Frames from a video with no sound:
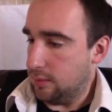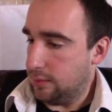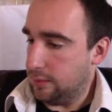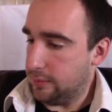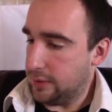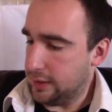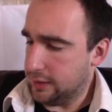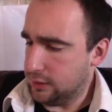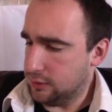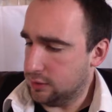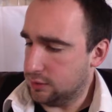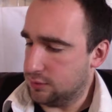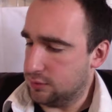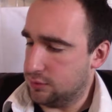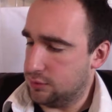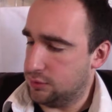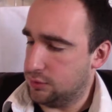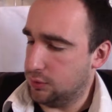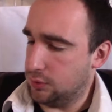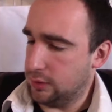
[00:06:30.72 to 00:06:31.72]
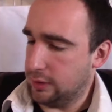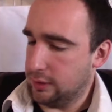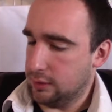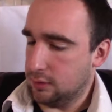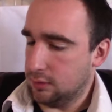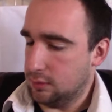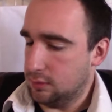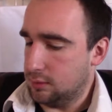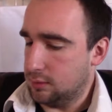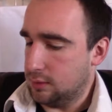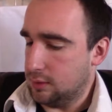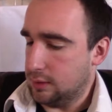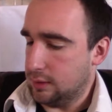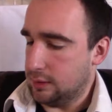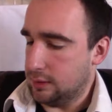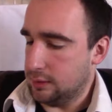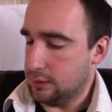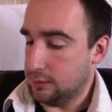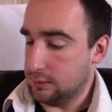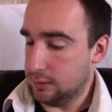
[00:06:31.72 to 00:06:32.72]
by Chris Doyle.
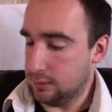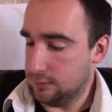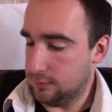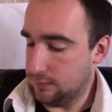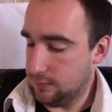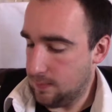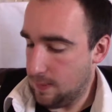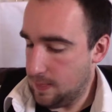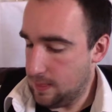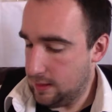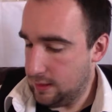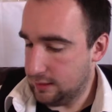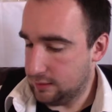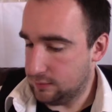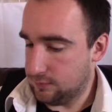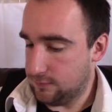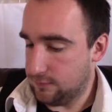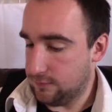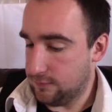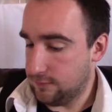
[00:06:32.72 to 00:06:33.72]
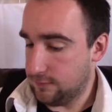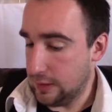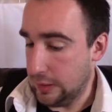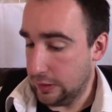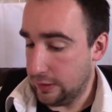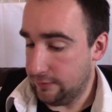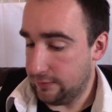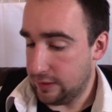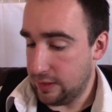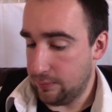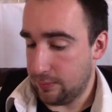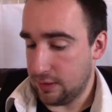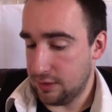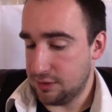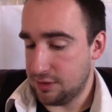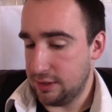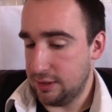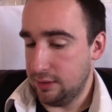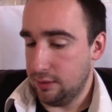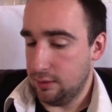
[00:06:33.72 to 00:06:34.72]
It's very, very
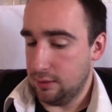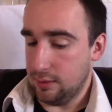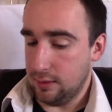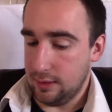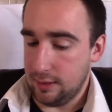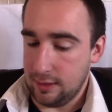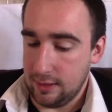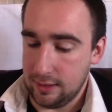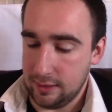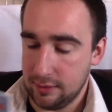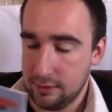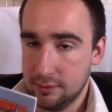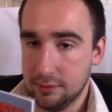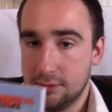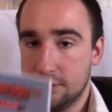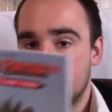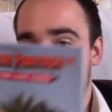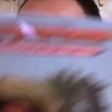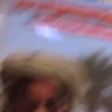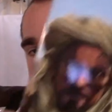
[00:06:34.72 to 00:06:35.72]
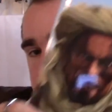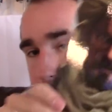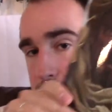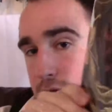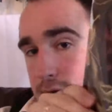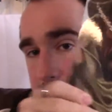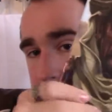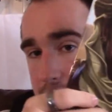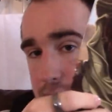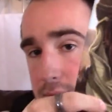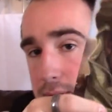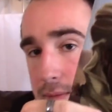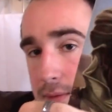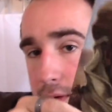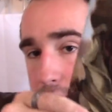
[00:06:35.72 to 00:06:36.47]
punchy. It's softcover.